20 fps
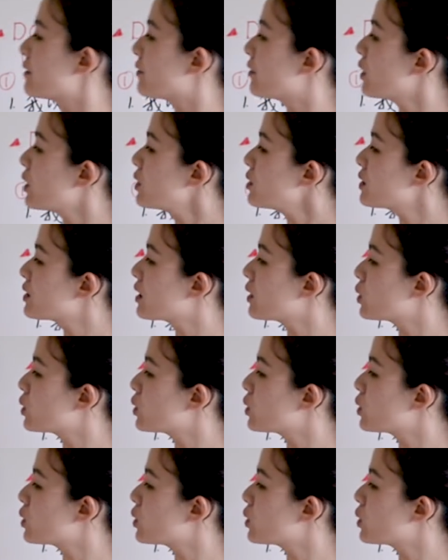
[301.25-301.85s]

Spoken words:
first,